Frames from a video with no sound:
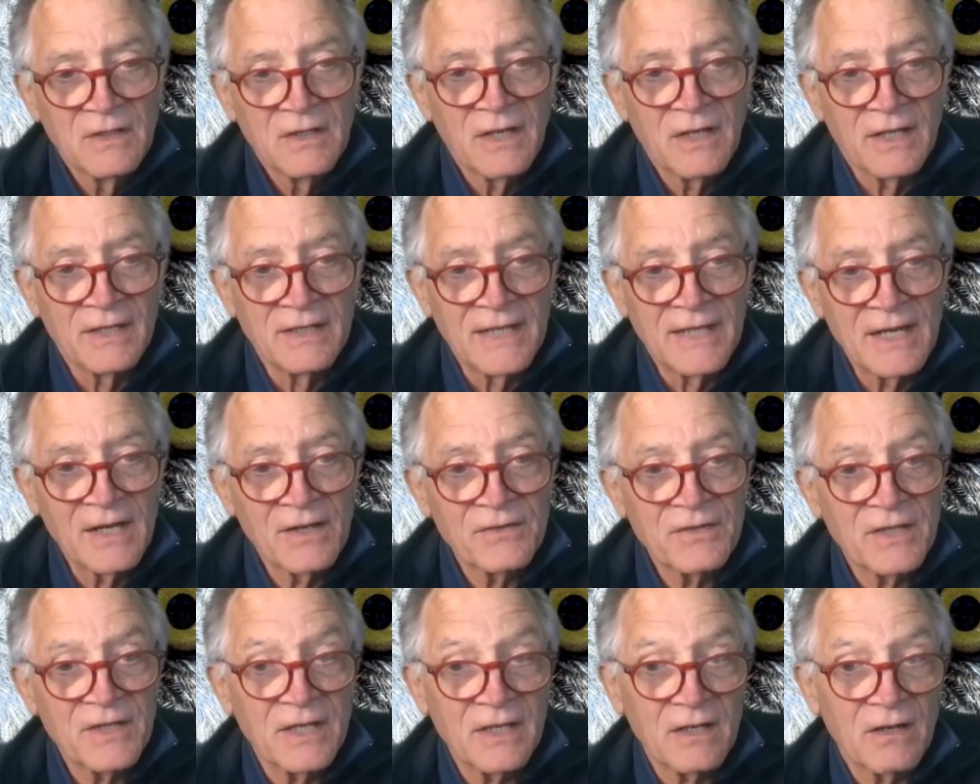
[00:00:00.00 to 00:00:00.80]
And
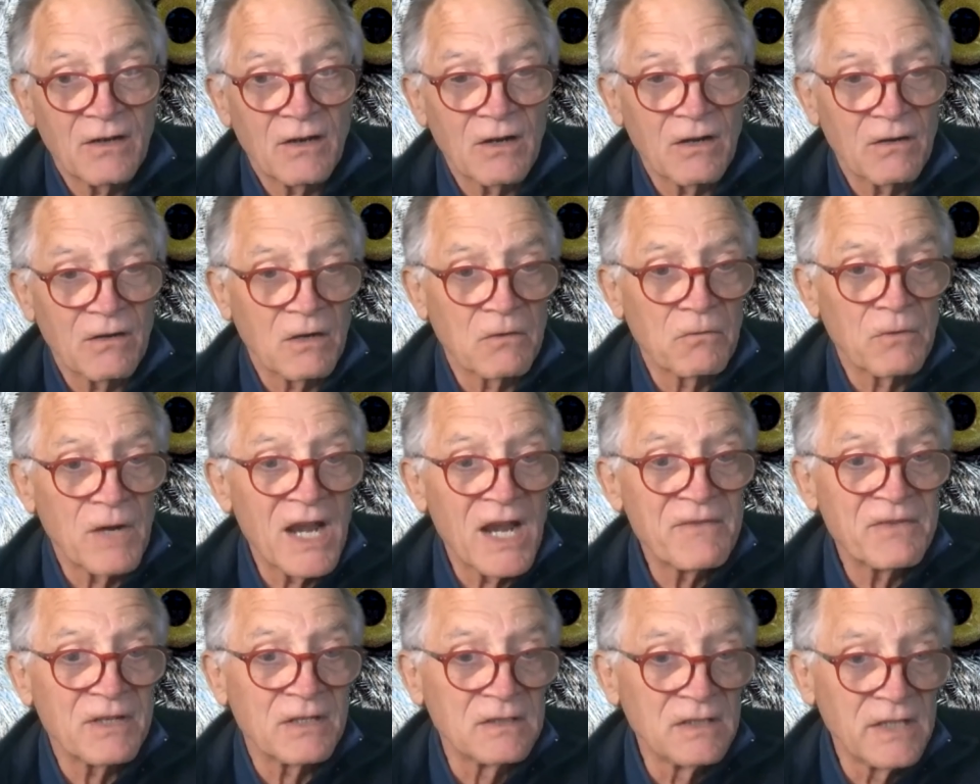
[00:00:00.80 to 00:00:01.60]
now they are
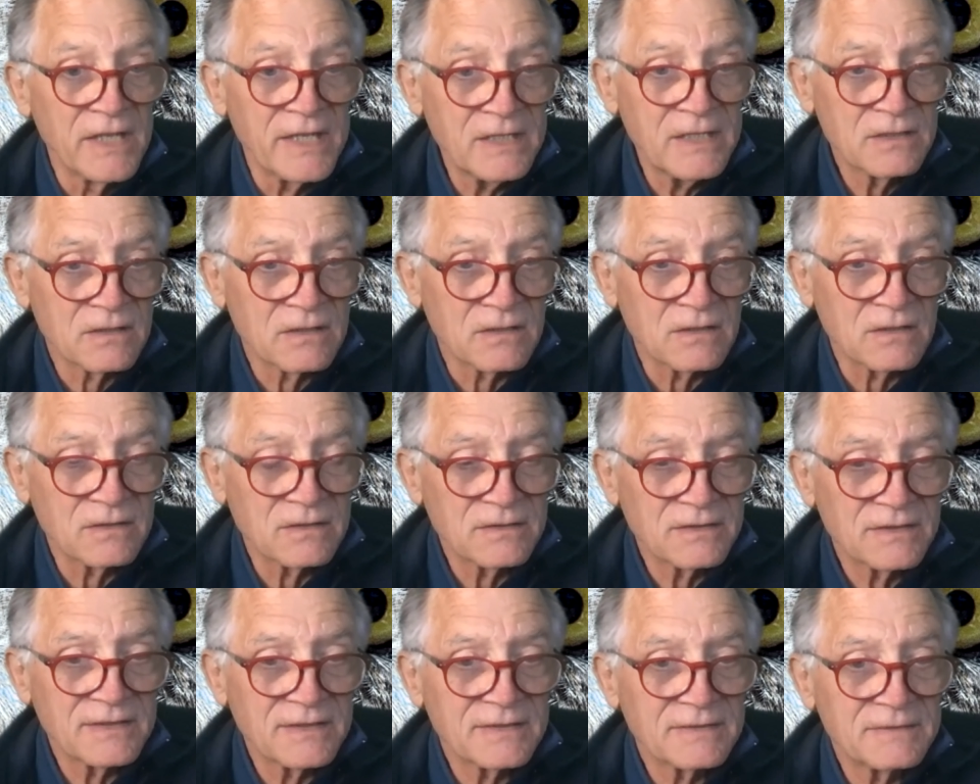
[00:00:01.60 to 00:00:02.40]
arriving later
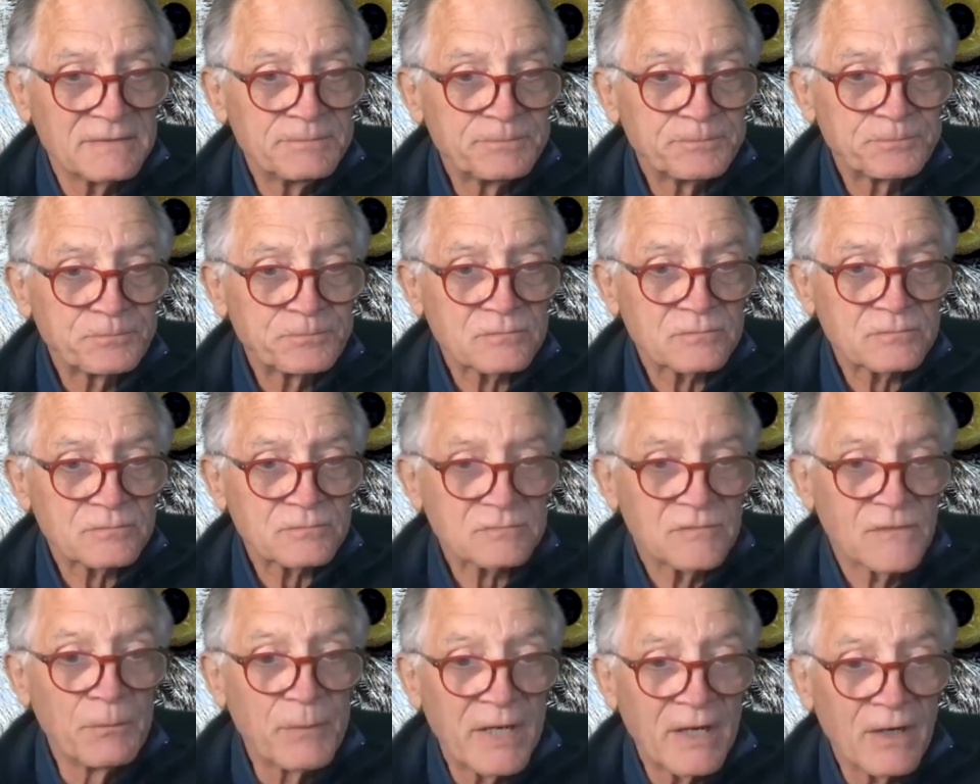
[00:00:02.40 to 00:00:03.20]

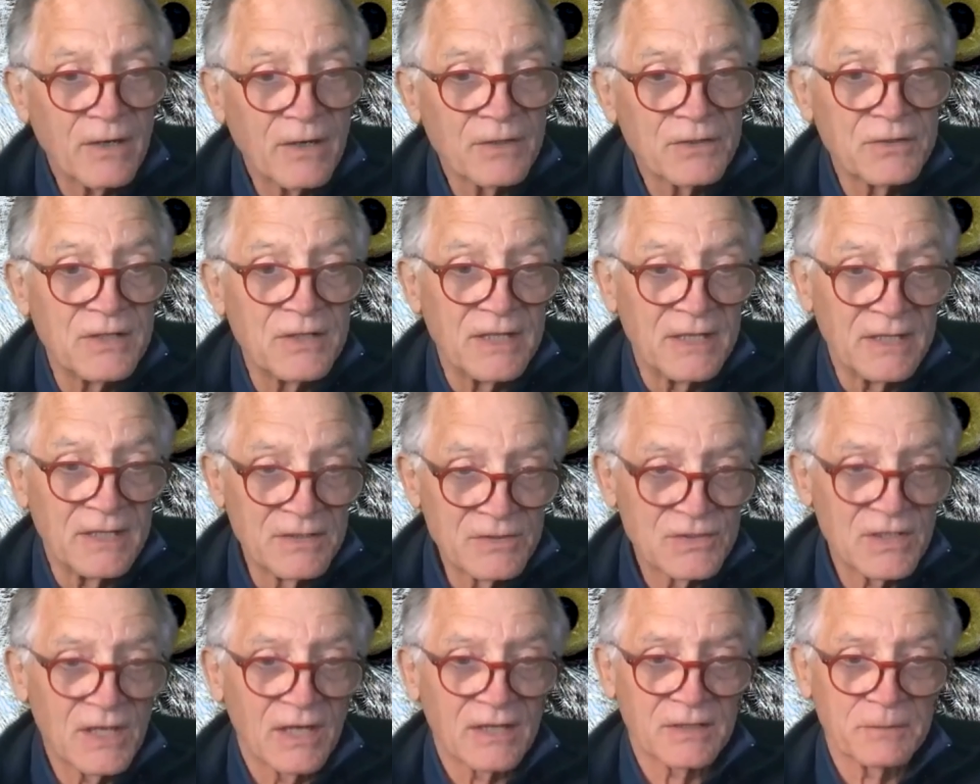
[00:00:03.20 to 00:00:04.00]
compared to the
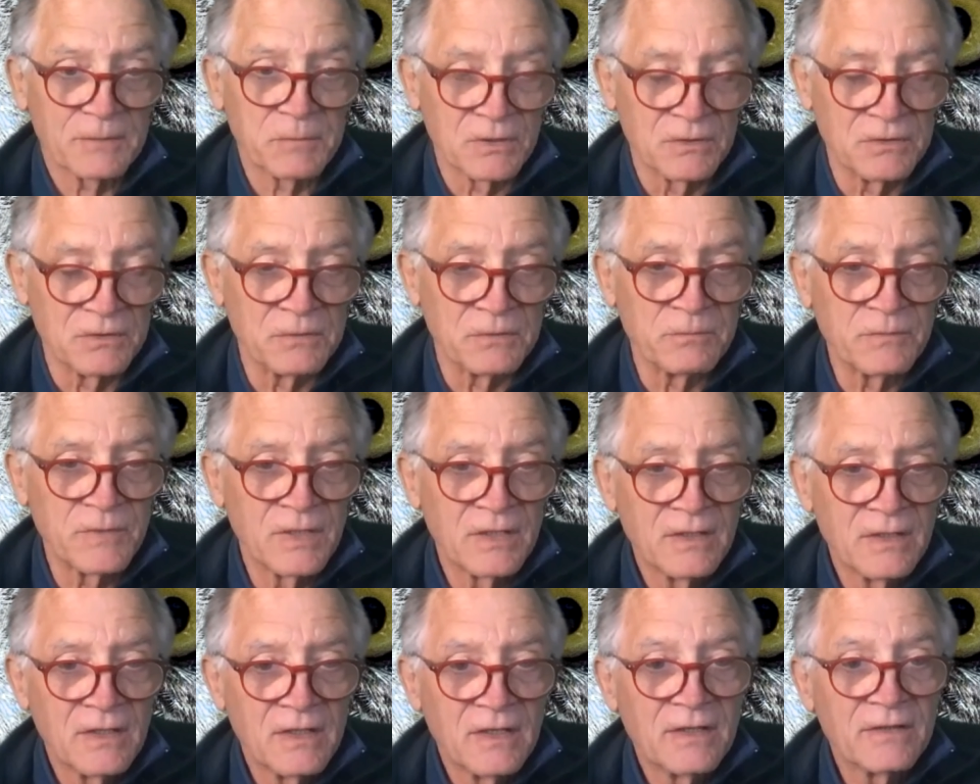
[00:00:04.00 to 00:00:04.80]
insect bloom
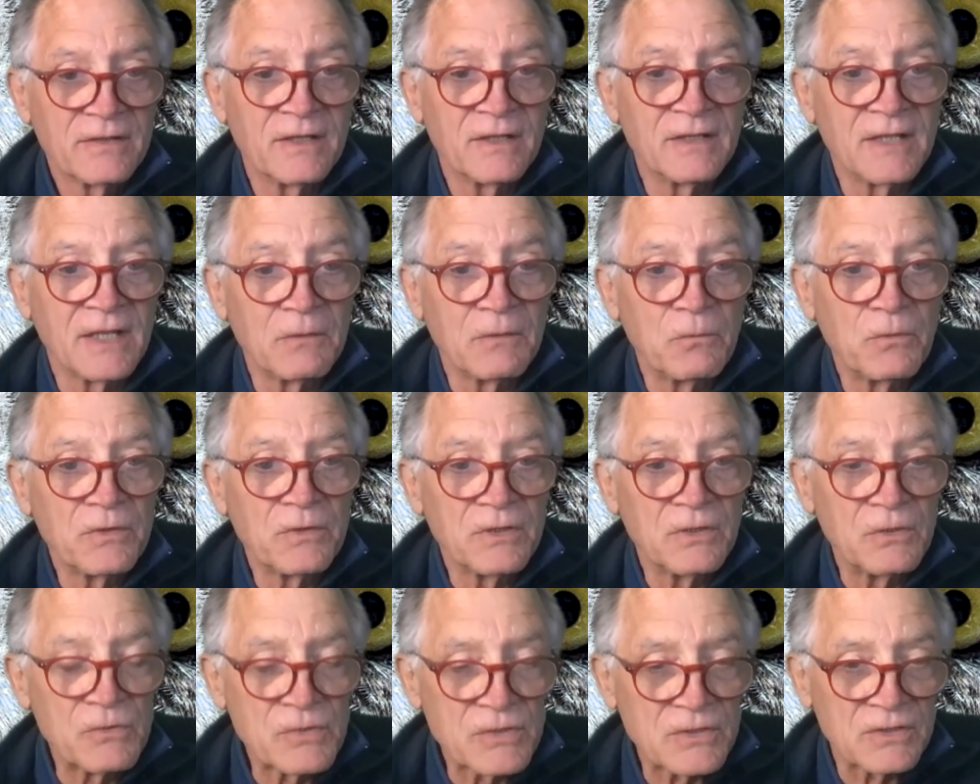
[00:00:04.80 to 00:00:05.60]
than they
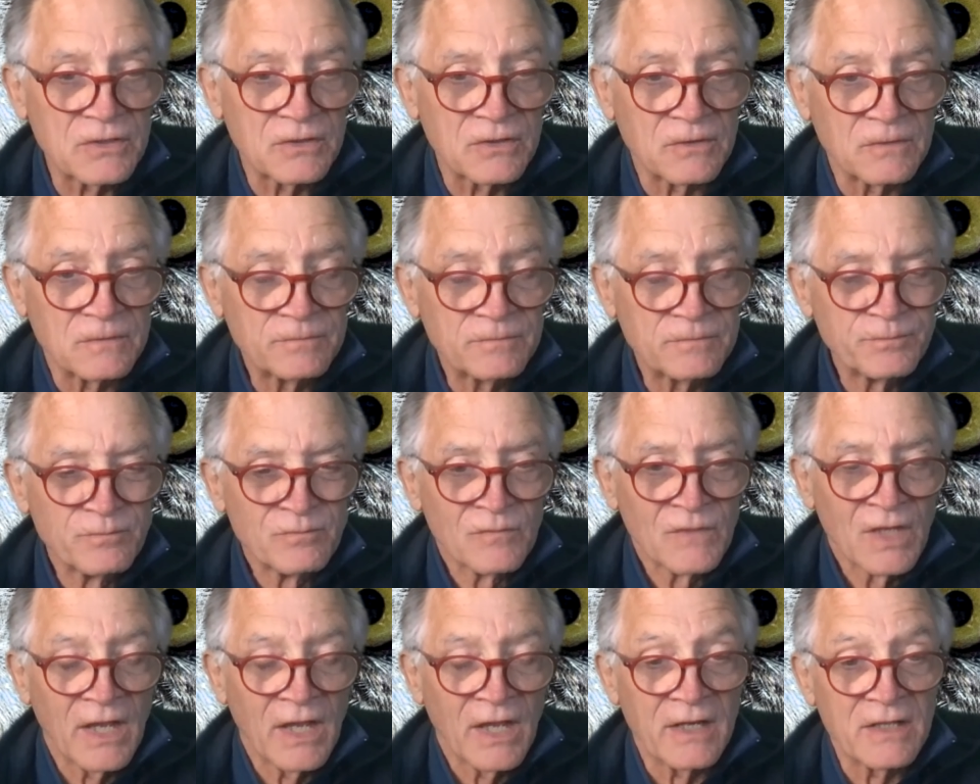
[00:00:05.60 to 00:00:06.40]
used to.
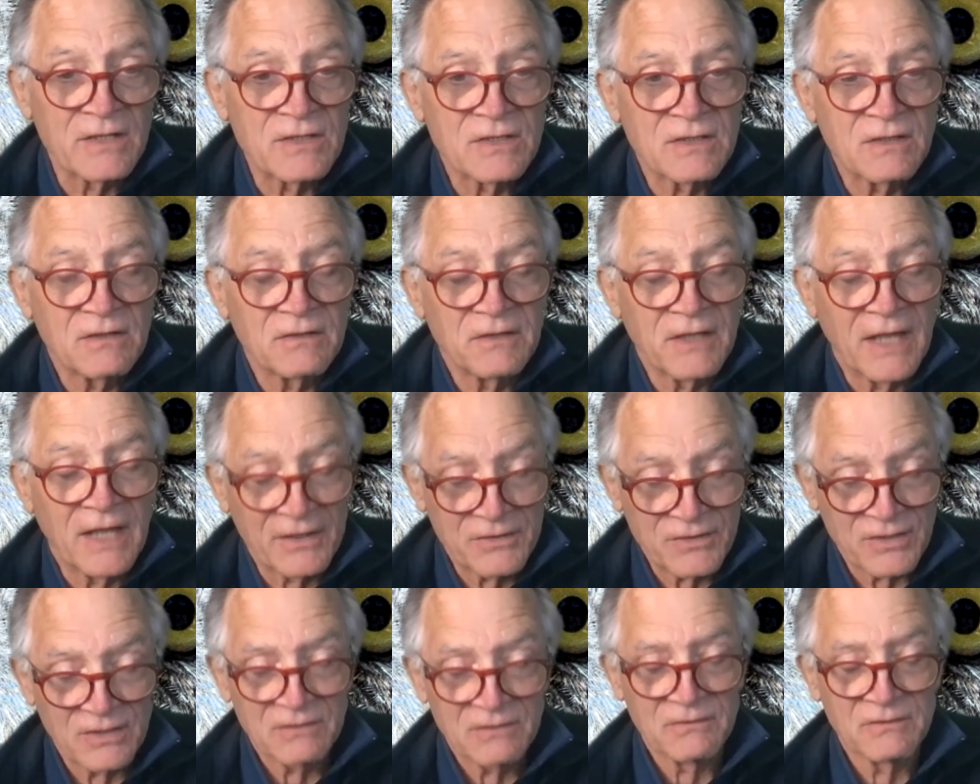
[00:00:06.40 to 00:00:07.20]
And it's
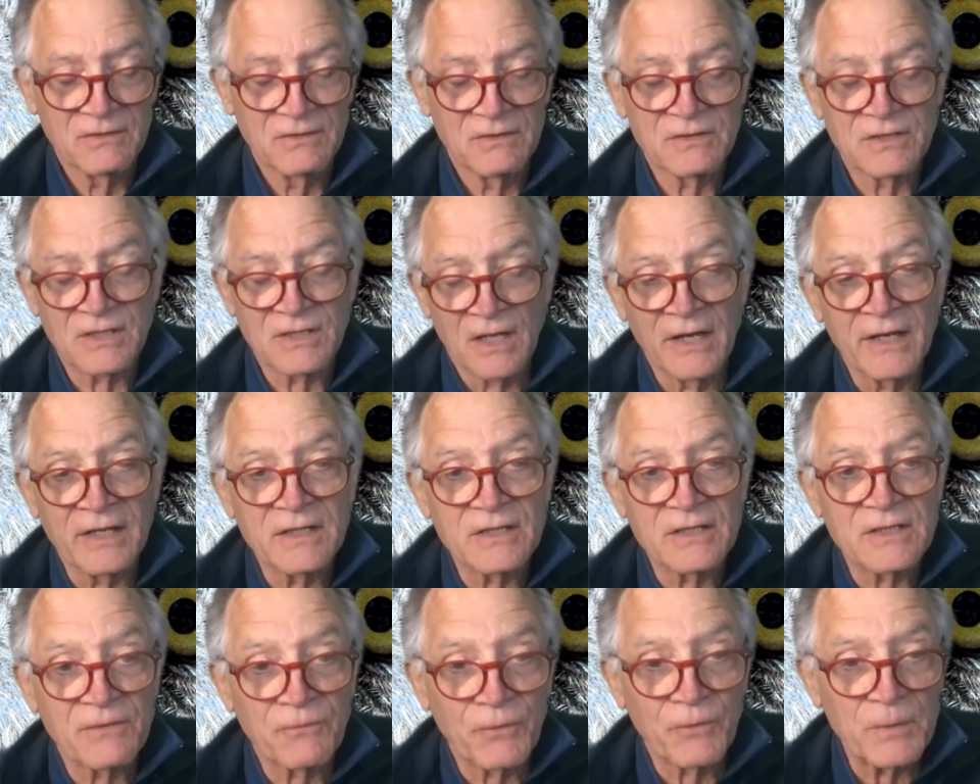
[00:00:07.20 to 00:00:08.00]
actually,
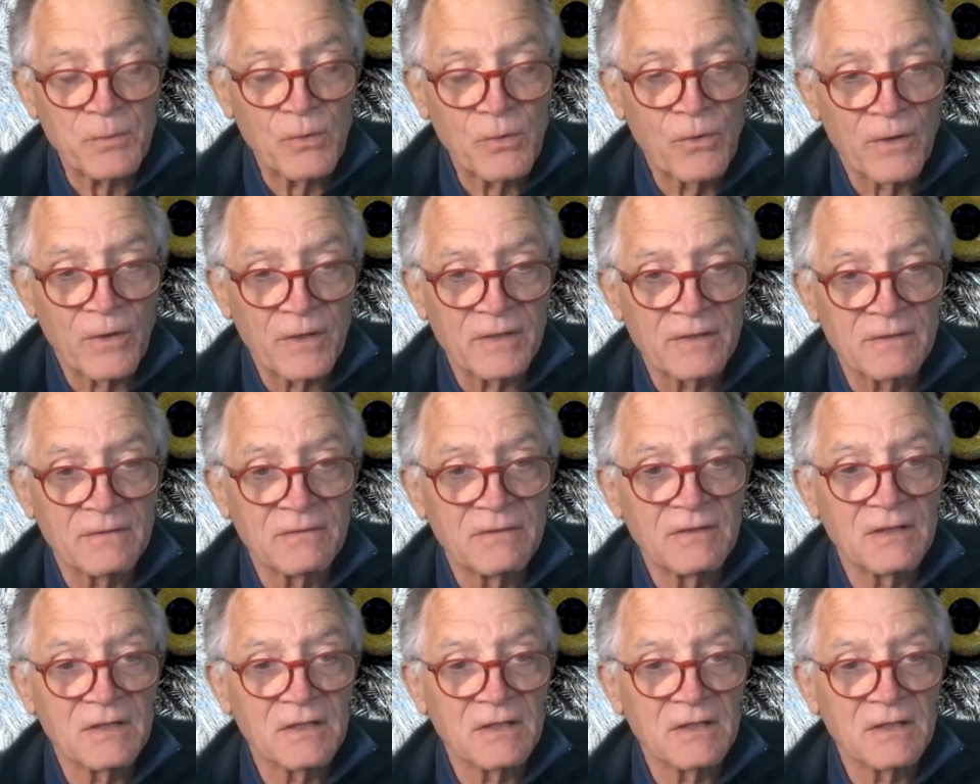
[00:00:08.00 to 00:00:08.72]
scientists have reported